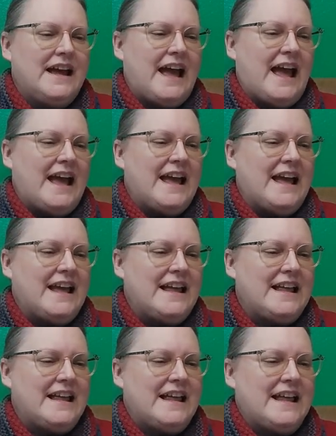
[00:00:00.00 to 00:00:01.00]

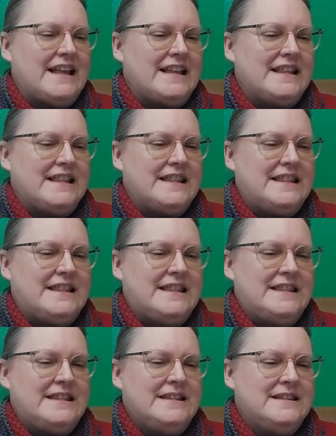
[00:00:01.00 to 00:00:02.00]

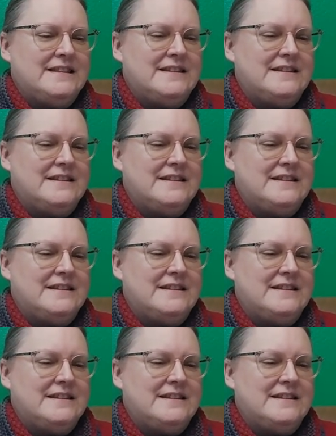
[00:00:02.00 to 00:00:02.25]
Nothing is said.